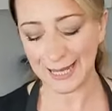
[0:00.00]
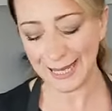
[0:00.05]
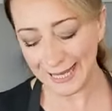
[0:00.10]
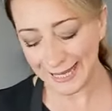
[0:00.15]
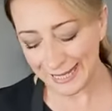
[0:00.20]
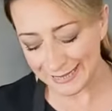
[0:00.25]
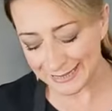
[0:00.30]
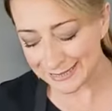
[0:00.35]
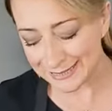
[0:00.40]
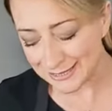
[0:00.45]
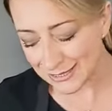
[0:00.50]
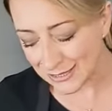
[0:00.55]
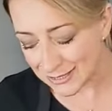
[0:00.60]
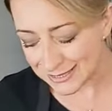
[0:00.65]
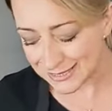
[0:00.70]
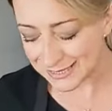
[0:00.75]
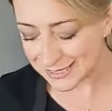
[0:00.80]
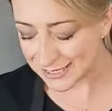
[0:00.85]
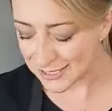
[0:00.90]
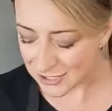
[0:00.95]
I
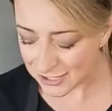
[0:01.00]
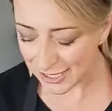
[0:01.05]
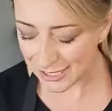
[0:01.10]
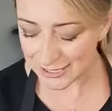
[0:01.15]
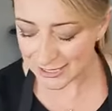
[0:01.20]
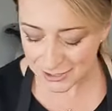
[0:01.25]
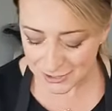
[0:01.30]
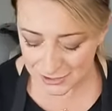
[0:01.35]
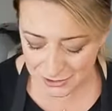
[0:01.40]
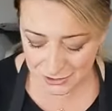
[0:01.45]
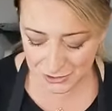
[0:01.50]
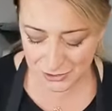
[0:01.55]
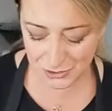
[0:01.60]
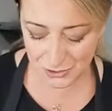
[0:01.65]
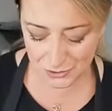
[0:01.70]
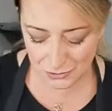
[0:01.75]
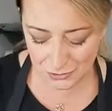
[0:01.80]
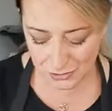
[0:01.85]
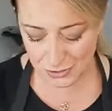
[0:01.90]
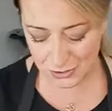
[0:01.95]
don't suggest you
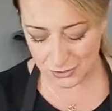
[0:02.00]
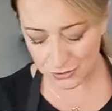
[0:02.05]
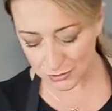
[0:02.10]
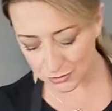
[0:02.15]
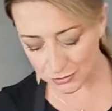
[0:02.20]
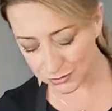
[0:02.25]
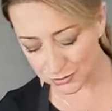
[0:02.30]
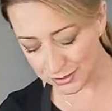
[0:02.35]
do so.